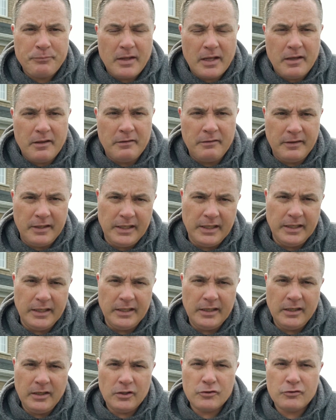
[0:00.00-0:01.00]

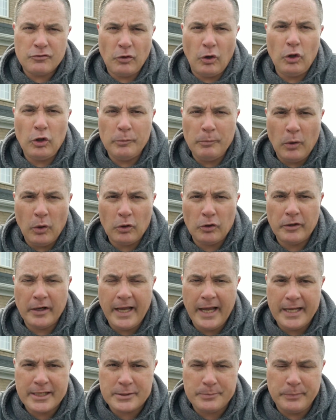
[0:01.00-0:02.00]
the trolling motor
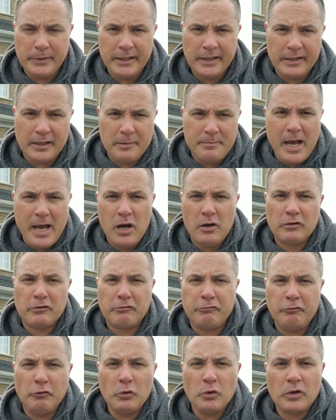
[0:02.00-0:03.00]
as being the mount
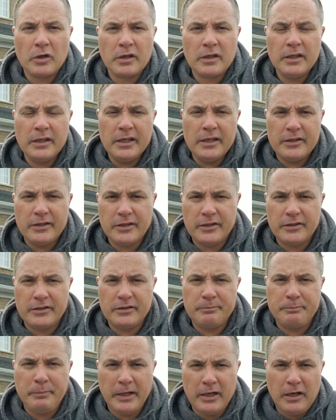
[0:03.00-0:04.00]
for the
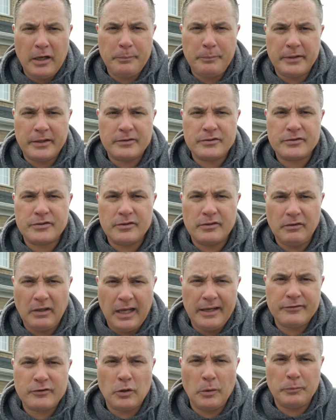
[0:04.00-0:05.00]
Panoptix
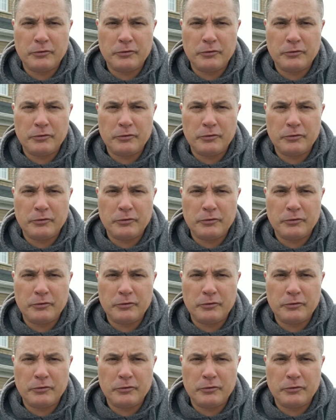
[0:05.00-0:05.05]
Livescope